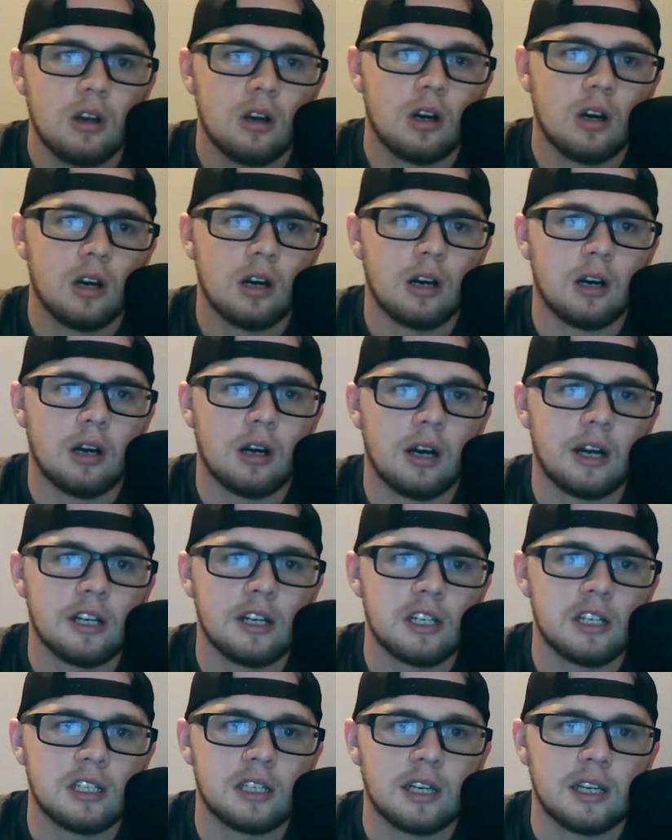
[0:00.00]
I
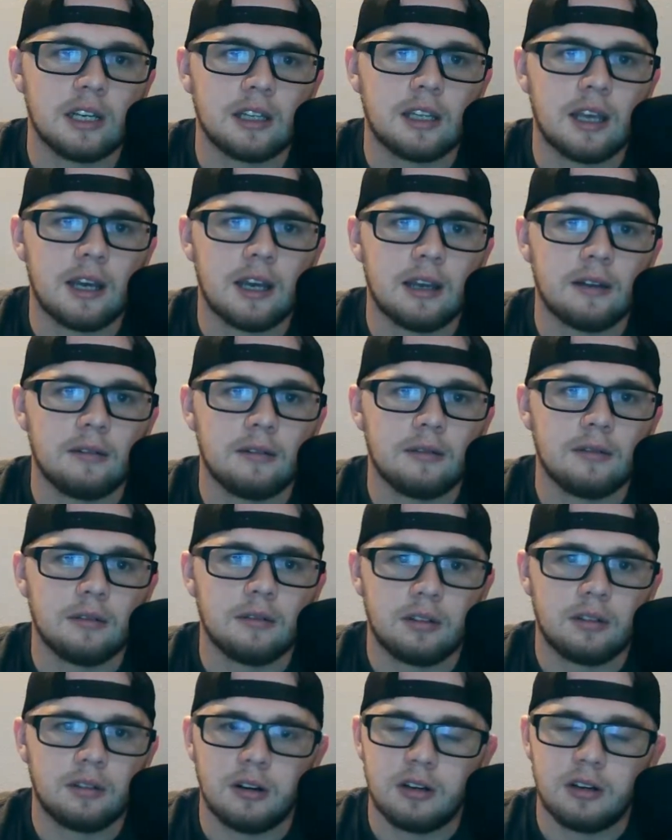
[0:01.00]
just think that
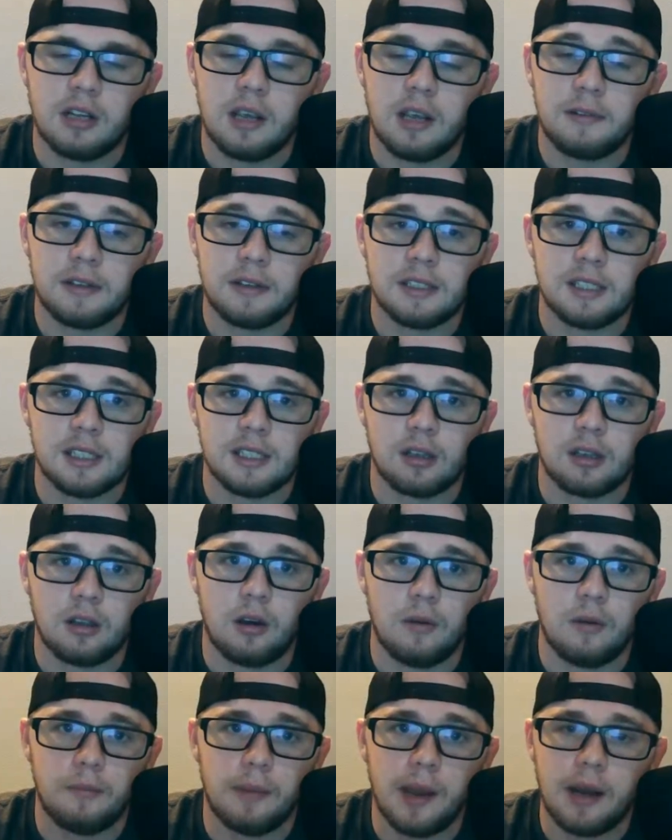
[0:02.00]
their defense is a
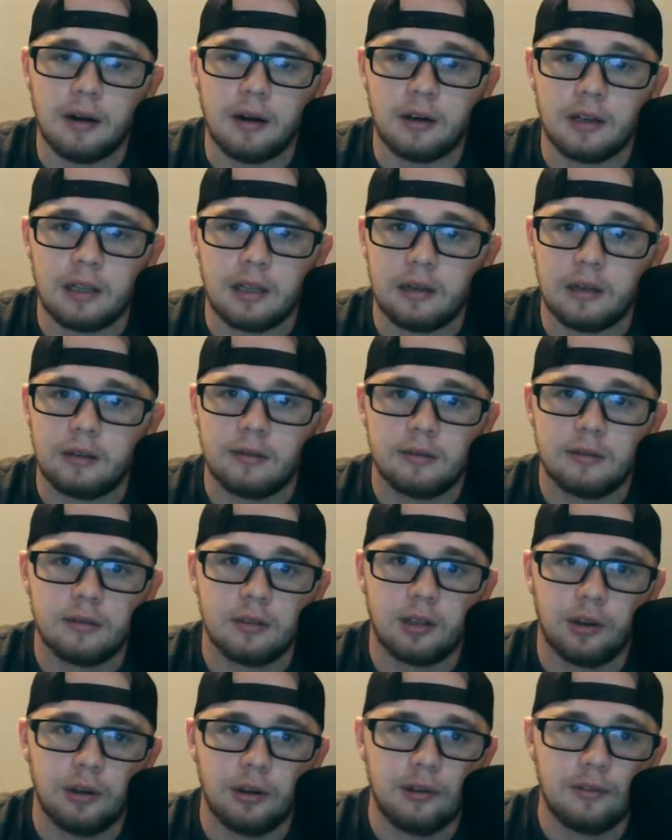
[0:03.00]
little better than
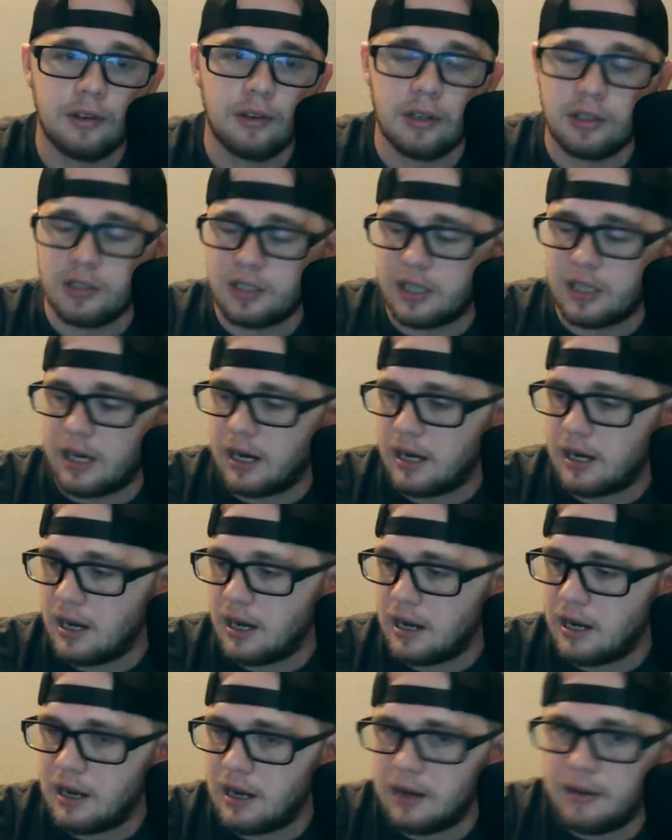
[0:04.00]
Louisville's, and
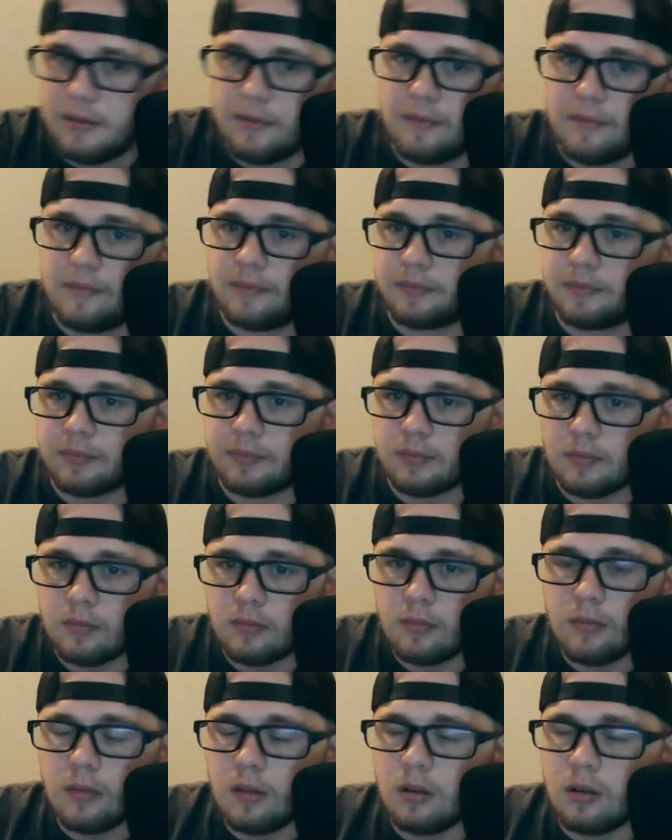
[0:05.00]

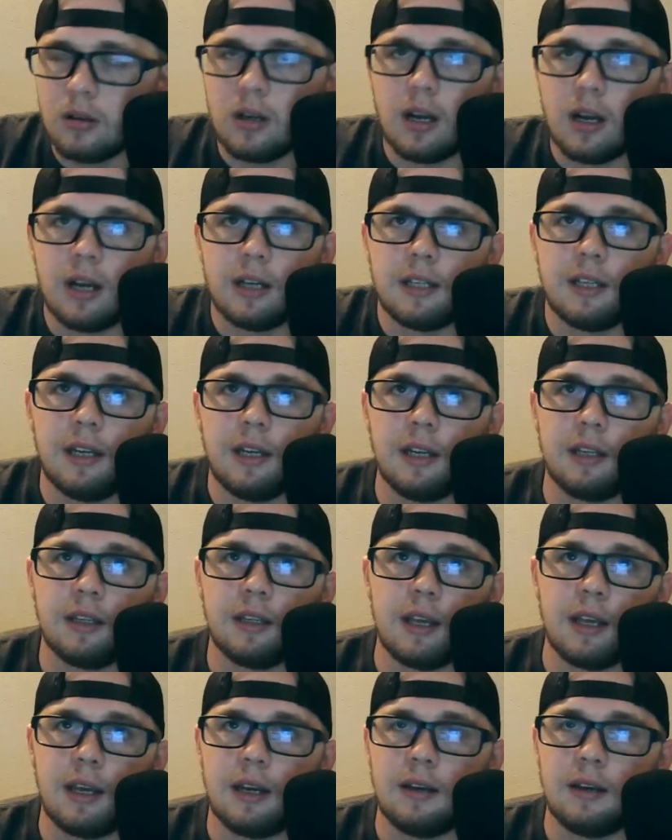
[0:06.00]
I think
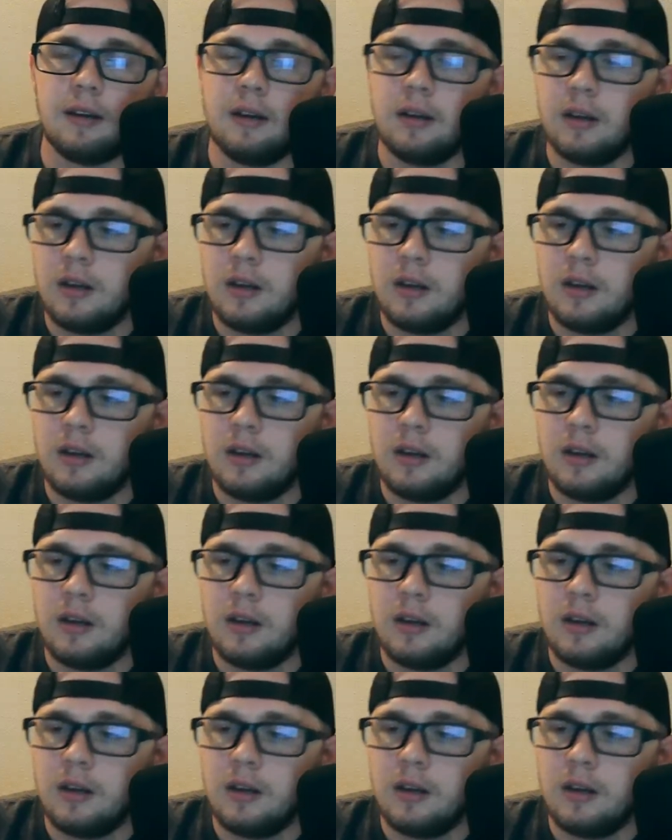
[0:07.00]
that